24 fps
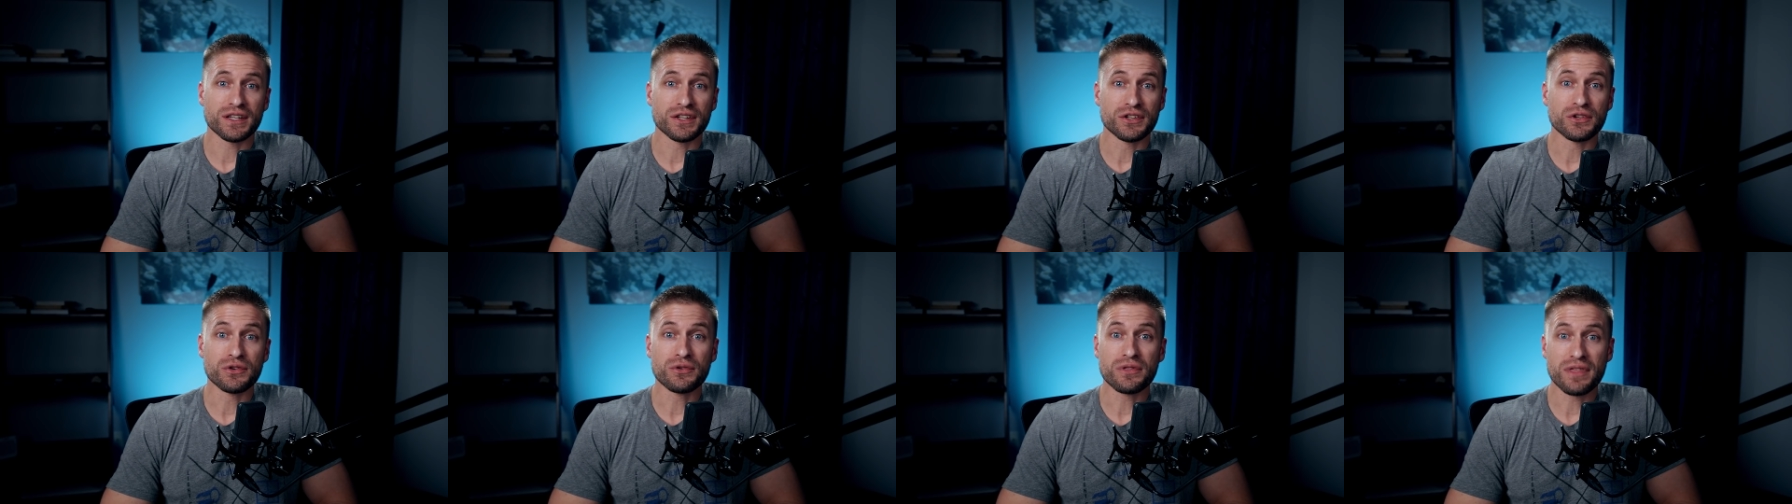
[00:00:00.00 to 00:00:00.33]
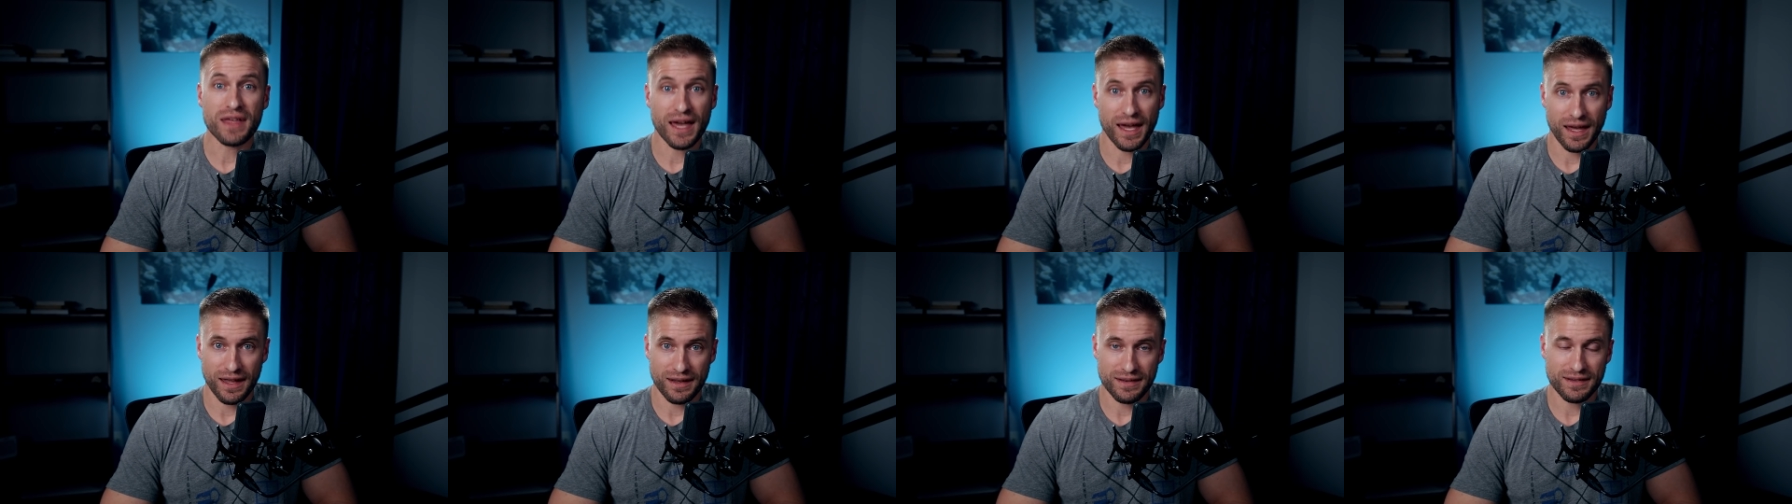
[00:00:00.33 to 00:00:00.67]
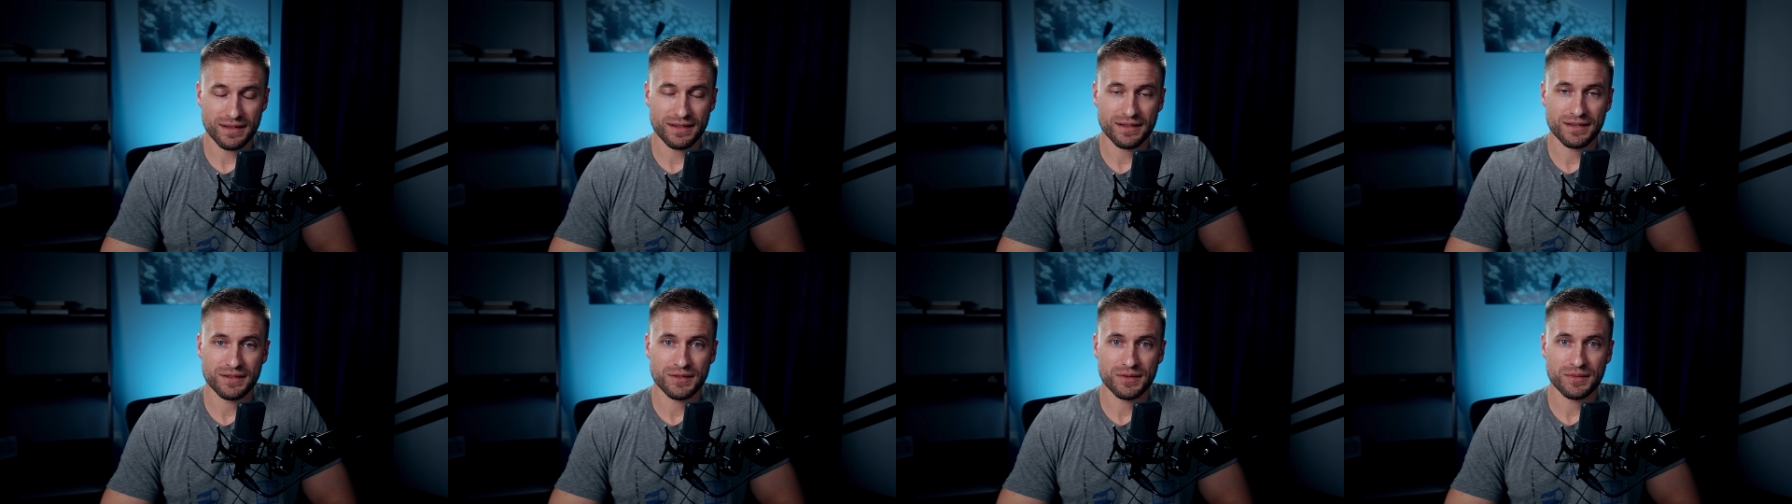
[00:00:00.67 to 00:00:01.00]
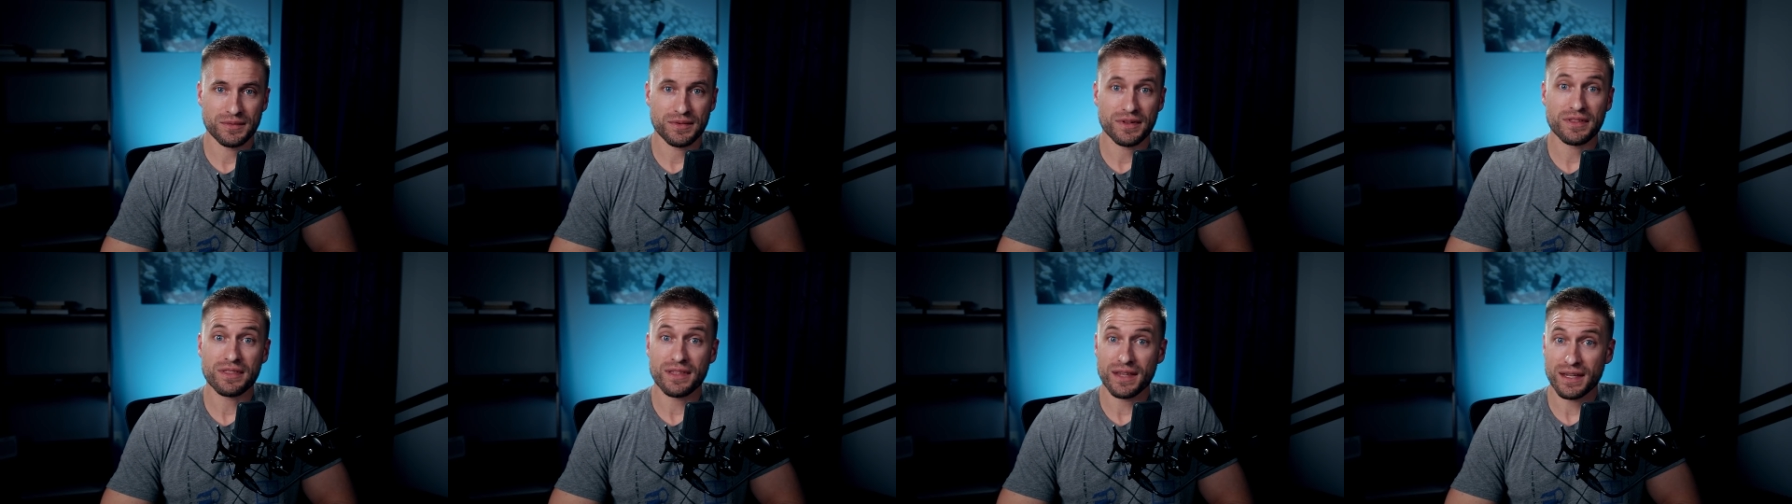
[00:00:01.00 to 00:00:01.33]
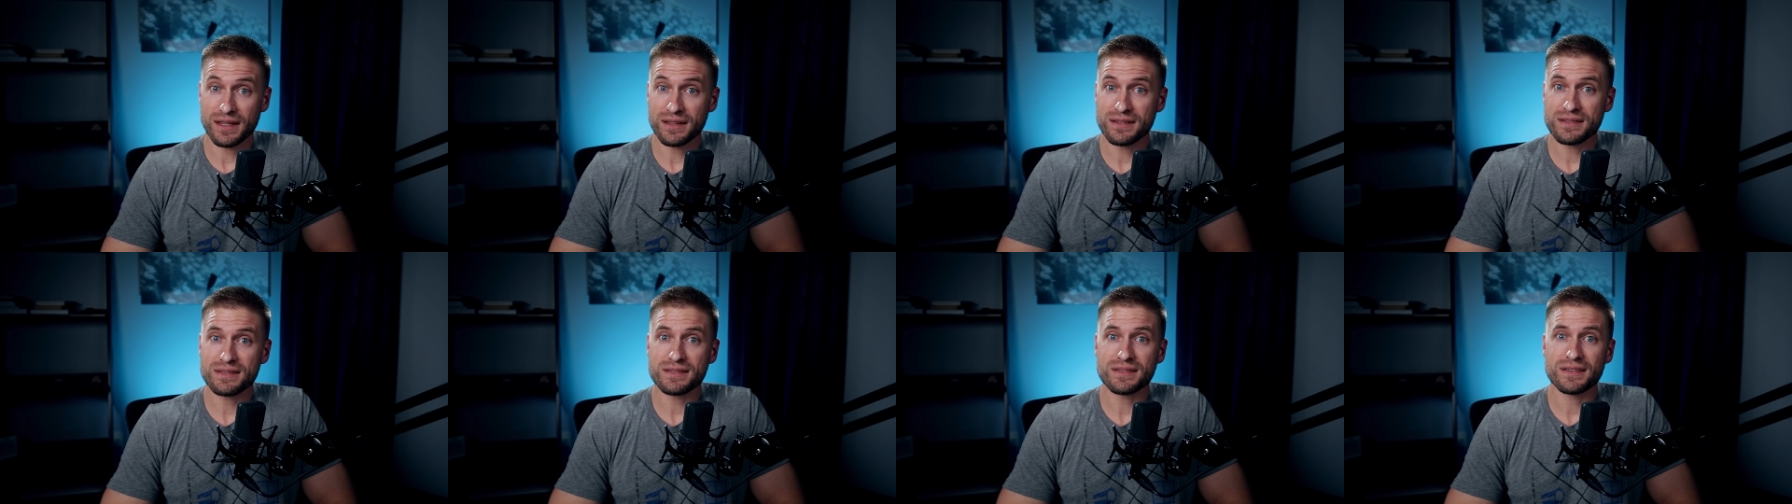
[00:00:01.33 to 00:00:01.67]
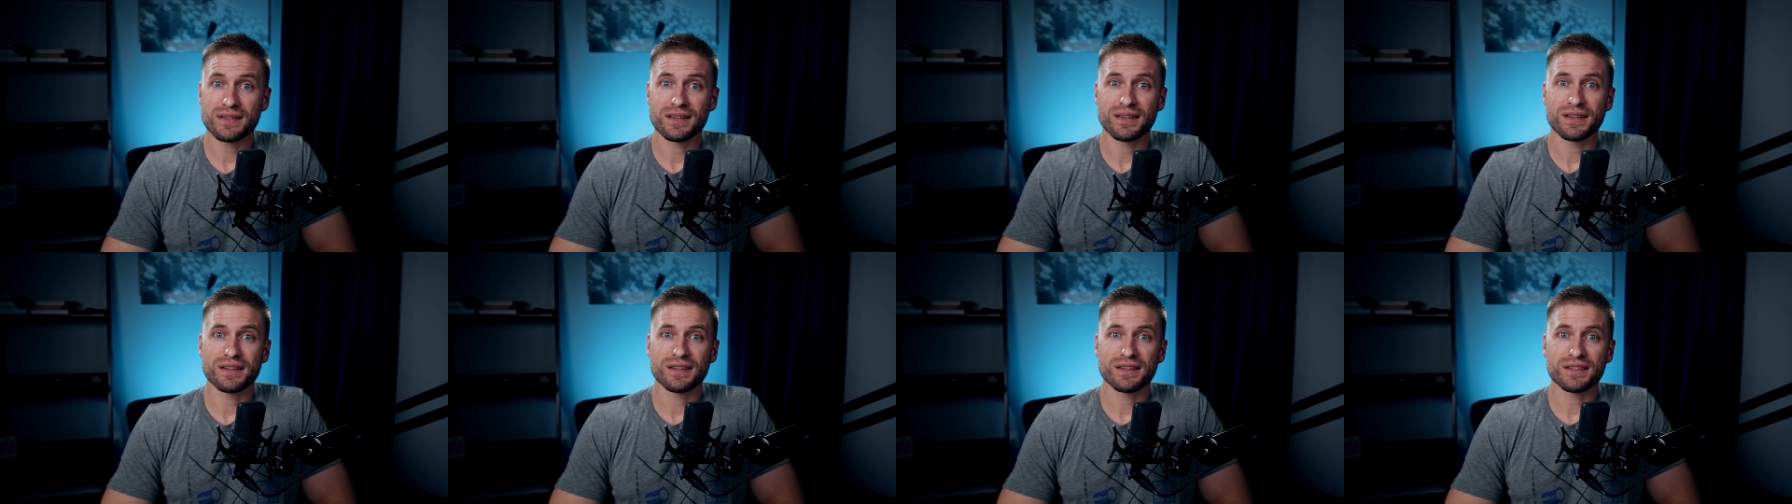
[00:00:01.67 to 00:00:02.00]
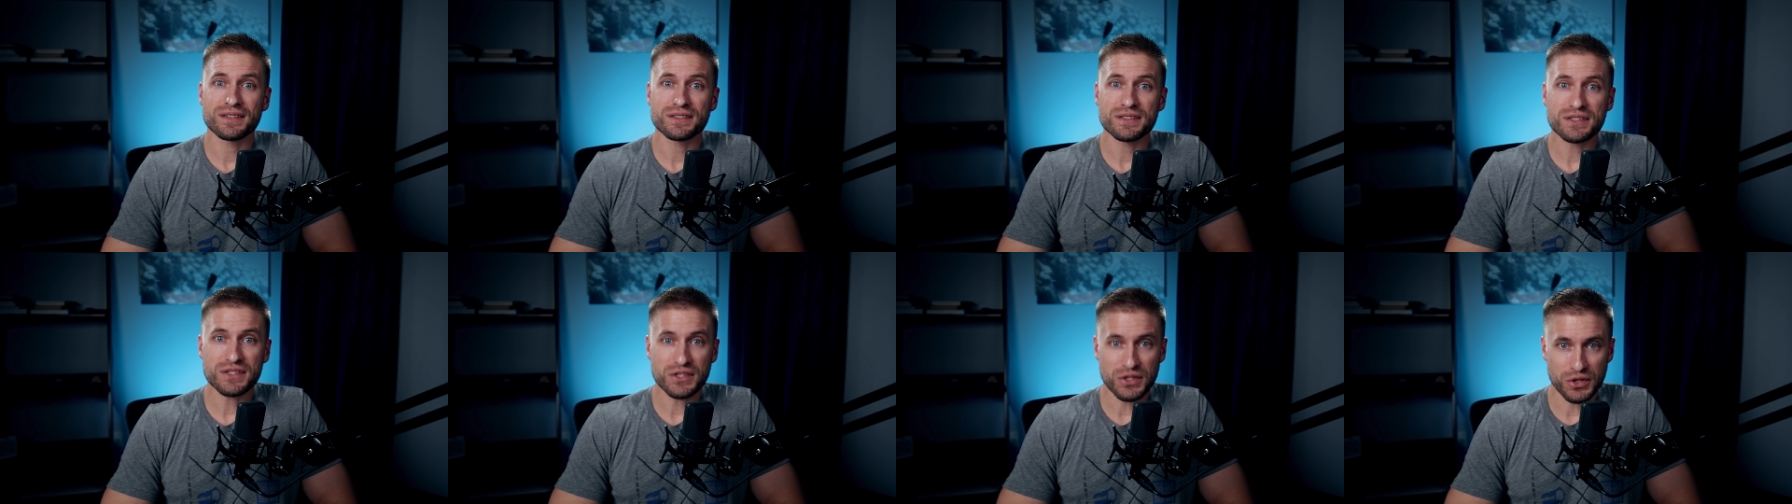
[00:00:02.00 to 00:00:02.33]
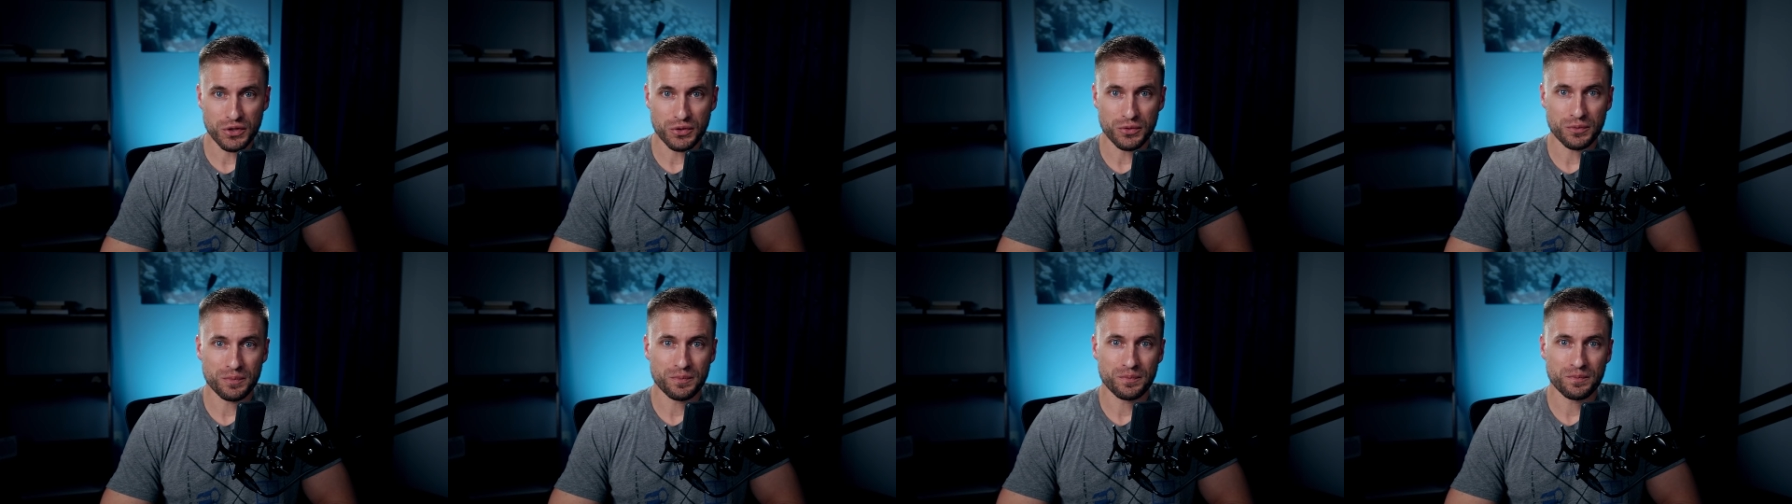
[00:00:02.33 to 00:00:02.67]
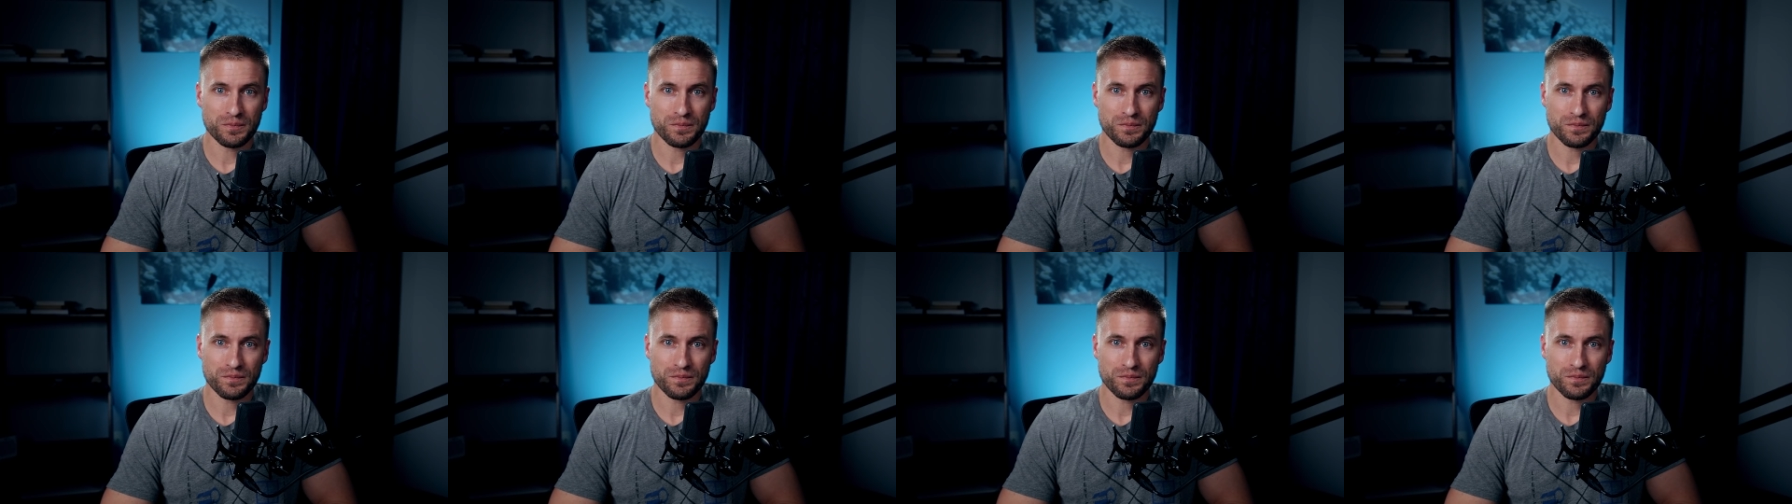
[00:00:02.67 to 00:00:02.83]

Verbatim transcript: do that. Thanks to you.